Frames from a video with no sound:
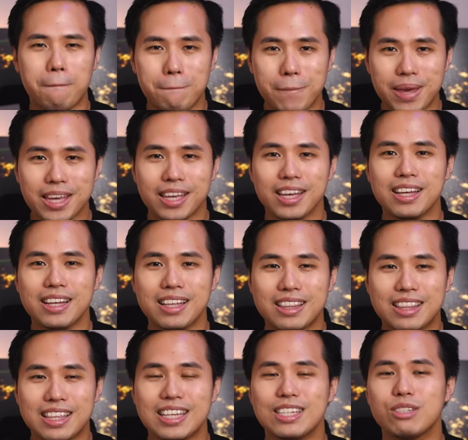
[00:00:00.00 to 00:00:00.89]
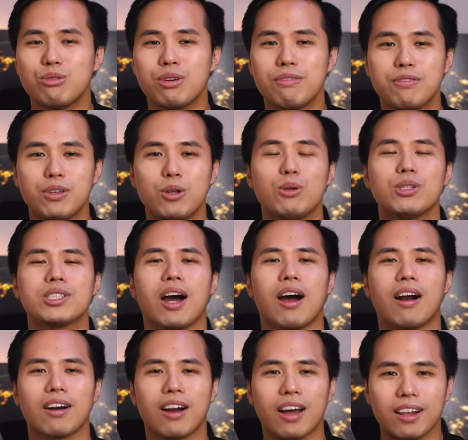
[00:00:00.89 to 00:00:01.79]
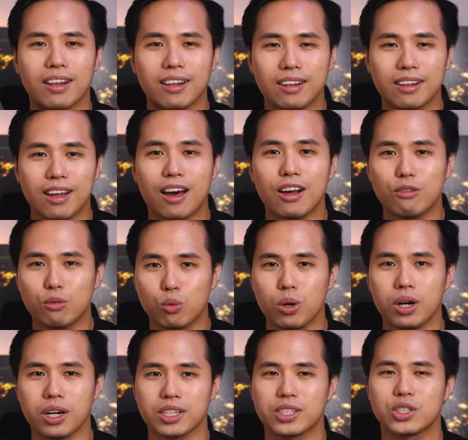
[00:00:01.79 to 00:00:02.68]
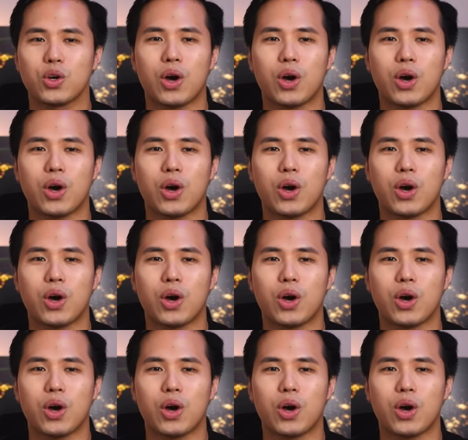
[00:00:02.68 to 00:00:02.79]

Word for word: Making these reviews are a lot of work,